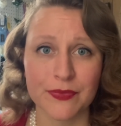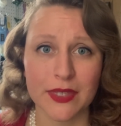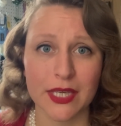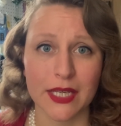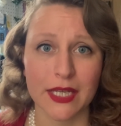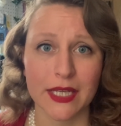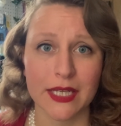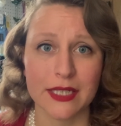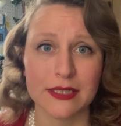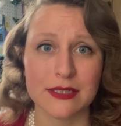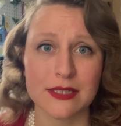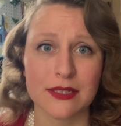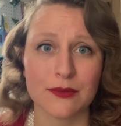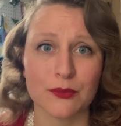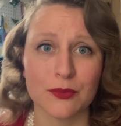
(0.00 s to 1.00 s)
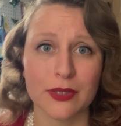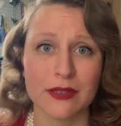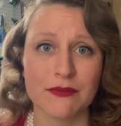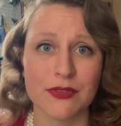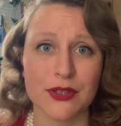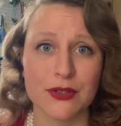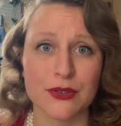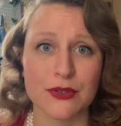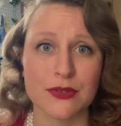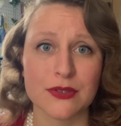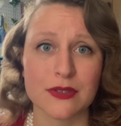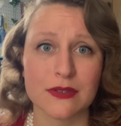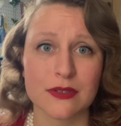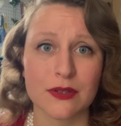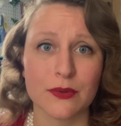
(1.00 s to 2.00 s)
And one of those
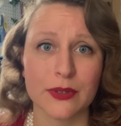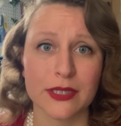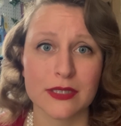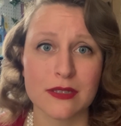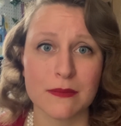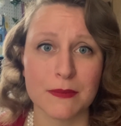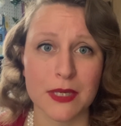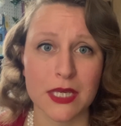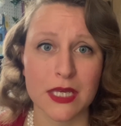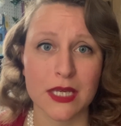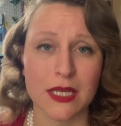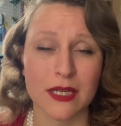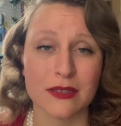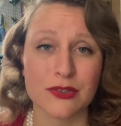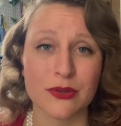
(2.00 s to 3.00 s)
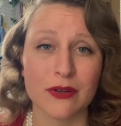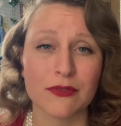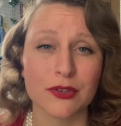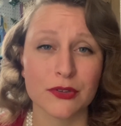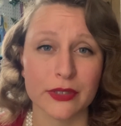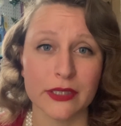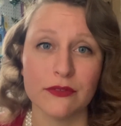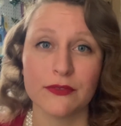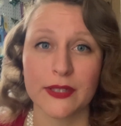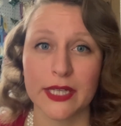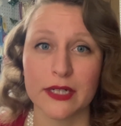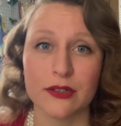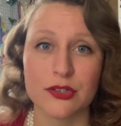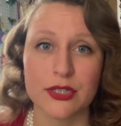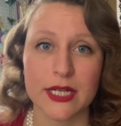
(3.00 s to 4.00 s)
is going to be, I do have a green
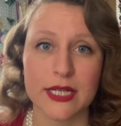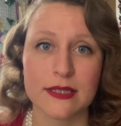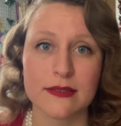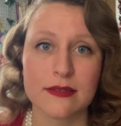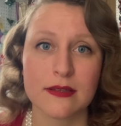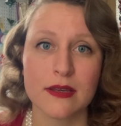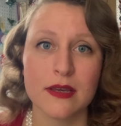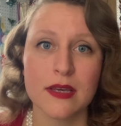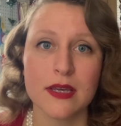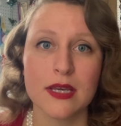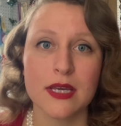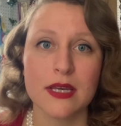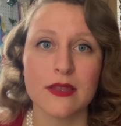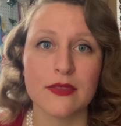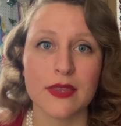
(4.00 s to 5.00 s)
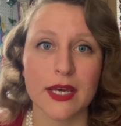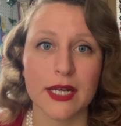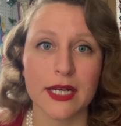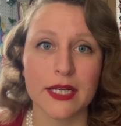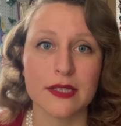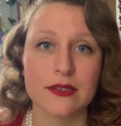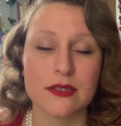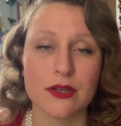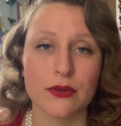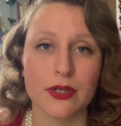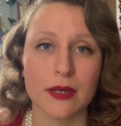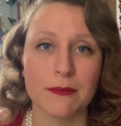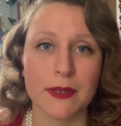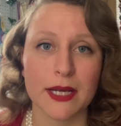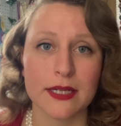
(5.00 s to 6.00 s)
flannel dress that I sewed
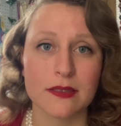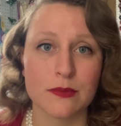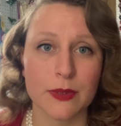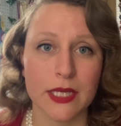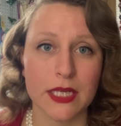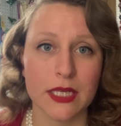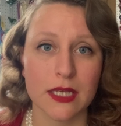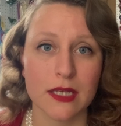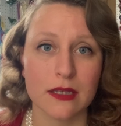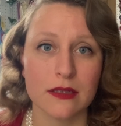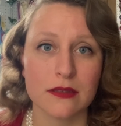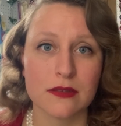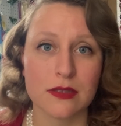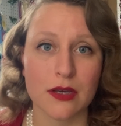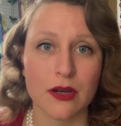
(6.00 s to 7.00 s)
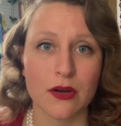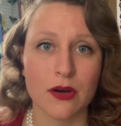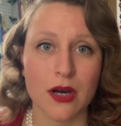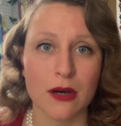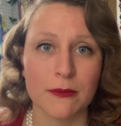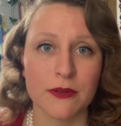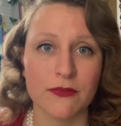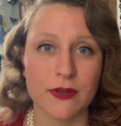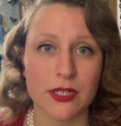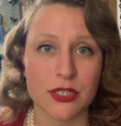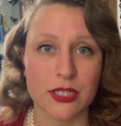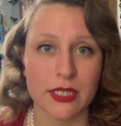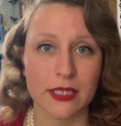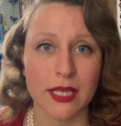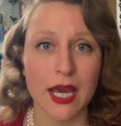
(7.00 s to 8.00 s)
up last week. So I'll be
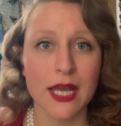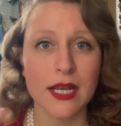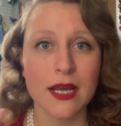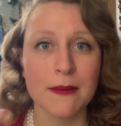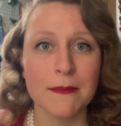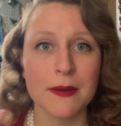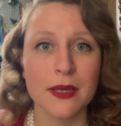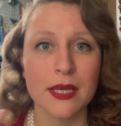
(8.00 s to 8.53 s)
finishing that up.